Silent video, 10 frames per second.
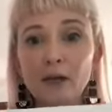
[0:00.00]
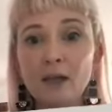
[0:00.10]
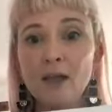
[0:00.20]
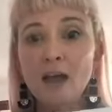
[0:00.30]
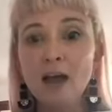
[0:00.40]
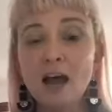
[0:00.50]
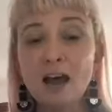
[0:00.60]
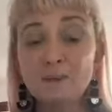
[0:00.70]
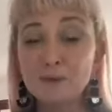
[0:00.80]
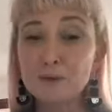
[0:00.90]
way.
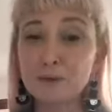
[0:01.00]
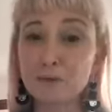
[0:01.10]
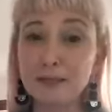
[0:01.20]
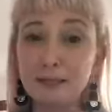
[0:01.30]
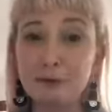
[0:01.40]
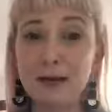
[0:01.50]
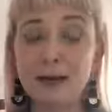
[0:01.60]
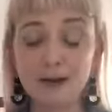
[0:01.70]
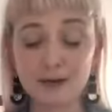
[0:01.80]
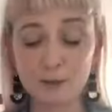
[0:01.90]
It was a really great
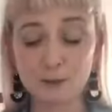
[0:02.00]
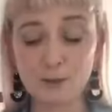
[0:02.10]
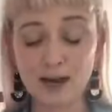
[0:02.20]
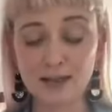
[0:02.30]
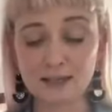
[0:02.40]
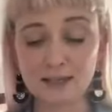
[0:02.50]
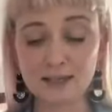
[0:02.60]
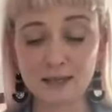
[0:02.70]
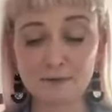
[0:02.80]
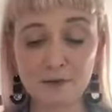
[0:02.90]
article, and
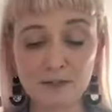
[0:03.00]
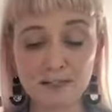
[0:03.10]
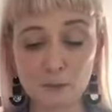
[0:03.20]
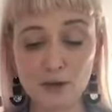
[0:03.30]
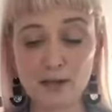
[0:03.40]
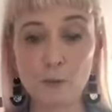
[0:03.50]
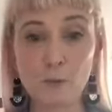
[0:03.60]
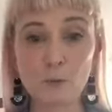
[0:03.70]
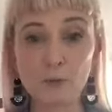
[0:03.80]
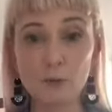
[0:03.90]
Frances Whiting
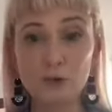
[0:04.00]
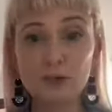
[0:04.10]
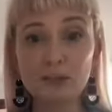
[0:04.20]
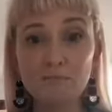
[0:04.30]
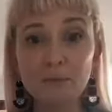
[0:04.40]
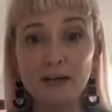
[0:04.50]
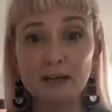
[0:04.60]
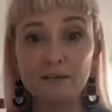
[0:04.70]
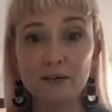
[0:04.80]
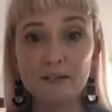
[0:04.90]
won't be watching,
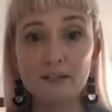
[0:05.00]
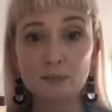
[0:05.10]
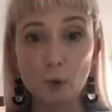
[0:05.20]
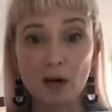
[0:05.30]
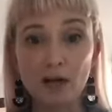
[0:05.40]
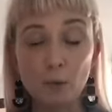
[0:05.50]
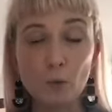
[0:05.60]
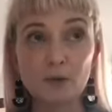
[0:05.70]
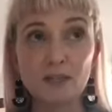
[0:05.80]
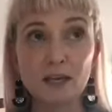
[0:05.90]
but Frances Whiting
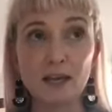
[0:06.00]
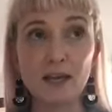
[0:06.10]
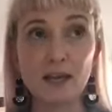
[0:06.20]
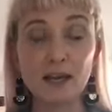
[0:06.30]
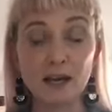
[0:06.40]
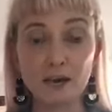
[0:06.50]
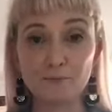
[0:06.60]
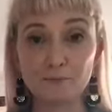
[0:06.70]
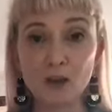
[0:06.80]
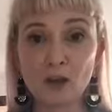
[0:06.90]
was a
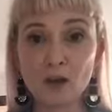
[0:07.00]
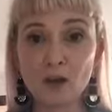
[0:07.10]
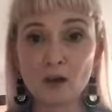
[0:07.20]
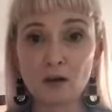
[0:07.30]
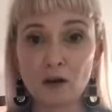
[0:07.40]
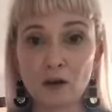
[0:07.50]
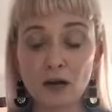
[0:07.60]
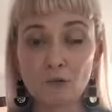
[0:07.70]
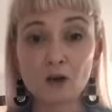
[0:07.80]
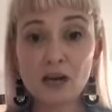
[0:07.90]

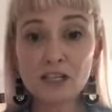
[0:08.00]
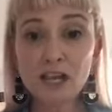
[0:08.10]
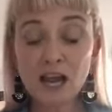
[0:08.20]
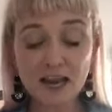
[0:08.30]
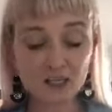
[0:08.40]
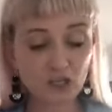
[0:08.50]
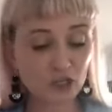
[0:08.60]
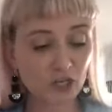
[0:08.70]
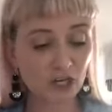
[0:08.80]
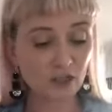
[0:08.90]
writer, and
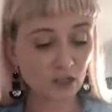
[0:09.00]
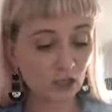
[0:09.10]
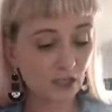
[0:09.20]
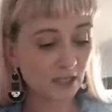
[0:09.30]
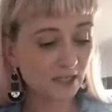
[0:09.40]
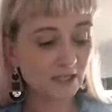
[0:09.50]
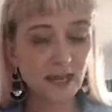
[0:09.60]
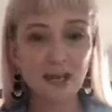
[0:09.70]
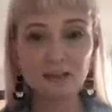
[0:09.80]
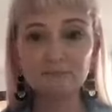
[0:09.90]
she, the journalist,
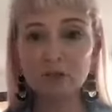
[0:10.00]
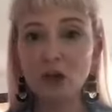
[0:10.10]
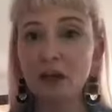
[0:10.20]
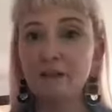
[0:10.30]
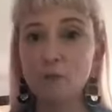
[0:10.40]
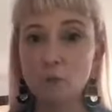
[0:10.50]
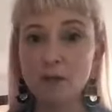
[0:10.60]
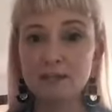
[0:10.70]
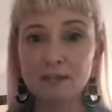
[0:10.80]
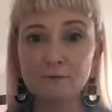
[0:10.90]
and I have
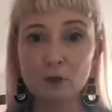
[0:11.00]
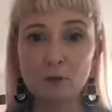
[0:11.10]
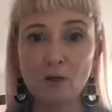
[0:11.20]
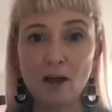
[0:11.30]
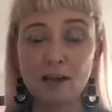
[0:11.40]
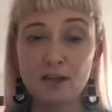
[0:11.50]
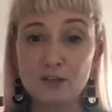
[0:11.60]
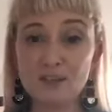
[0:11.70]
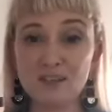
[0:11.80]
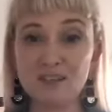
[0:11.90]
always loved her writing,
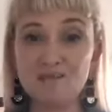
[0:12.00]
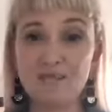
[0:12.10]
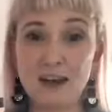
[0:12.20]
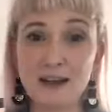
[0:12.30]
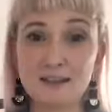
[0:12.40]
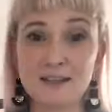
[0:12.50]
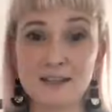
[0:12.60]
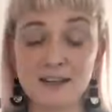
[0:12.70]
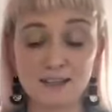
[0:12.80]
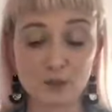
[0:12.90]
and she did an
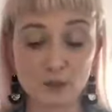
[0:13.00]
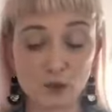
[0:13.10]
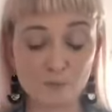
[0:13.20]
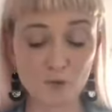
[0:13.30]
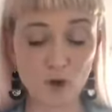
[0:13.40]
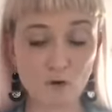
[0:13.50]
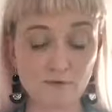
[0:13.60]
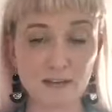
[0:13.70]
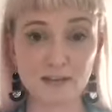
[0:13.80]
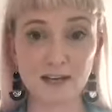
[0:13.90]
outstanding job
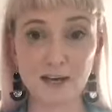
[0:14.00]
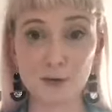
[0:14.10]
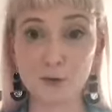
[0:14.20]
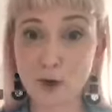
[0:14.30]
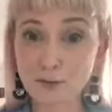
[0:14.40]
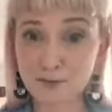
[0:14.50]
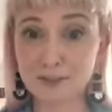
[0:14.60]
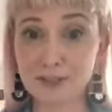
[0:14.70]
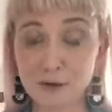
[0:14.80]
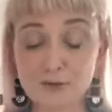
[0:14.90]
of this article. I was
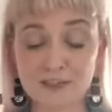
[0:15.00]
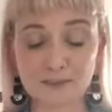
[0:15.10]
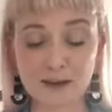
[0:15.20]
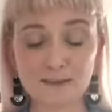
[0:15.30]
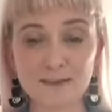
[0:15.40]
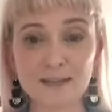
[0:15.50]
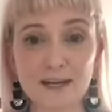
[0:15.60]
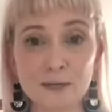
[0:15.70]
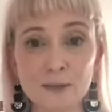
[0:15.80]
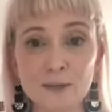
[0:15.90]
really nervous about this
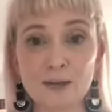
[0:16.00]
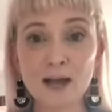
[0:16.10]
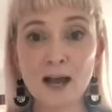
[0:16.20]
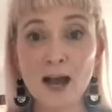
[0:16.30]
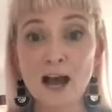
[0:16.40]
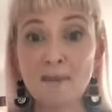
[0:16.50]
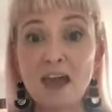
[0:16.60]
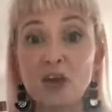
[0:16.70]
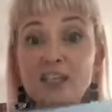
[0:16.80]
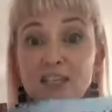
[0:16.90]
article,
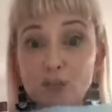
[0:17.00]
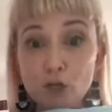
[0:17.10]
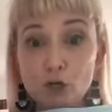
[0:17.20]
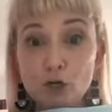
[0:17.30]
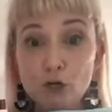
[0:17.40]
and I did not